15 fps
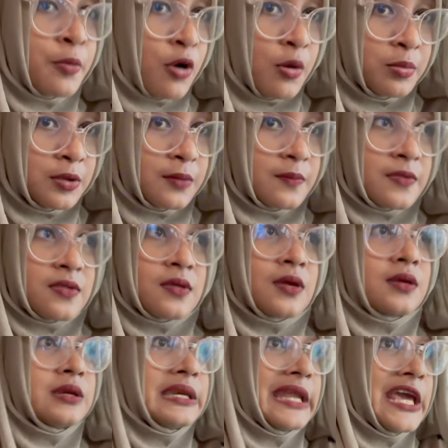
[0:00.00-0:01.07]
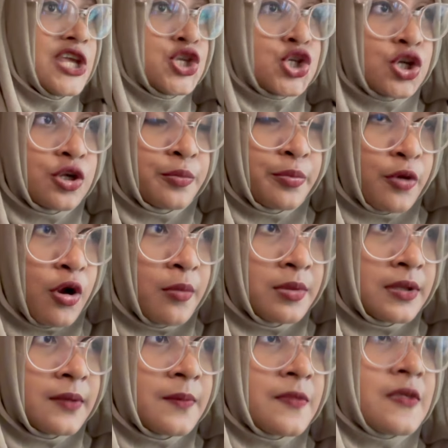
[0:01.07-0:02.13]
problems, natural
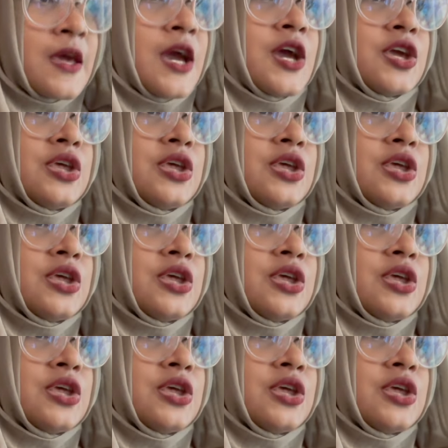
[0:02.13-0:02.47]
problems.